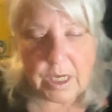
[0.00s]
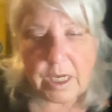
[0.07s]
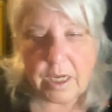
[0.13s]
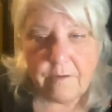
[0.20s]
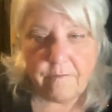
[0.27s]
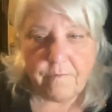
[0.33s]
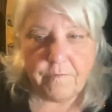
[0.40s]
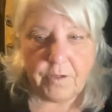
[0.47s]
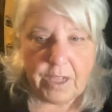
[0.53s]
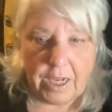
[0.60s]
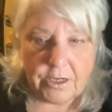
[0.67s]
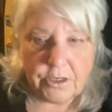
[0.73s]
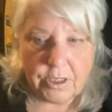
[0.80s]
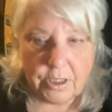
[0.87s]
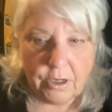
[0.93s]
flashing
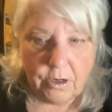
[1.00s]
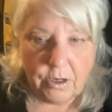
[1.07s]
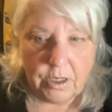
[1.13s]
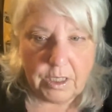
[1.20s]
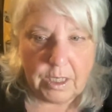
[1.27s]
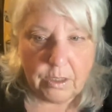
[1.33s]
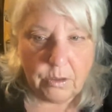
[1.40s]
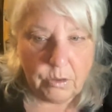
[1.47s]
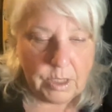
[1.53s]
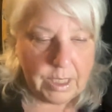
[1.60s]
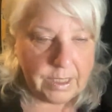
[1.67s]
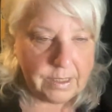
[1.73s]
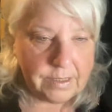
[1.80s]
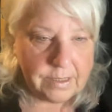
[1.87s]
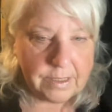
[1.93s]
their yellow lights
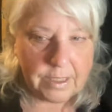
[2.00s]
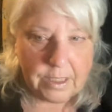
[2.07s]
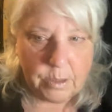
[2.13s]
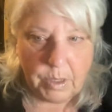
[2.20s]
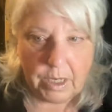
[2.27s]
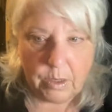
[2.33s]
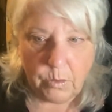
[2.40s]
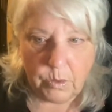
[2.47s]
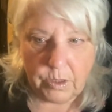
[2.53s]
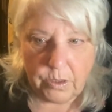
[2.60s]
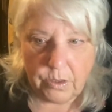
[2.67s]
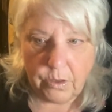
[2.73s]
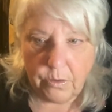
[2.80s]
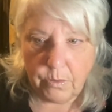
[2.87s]
in the back window.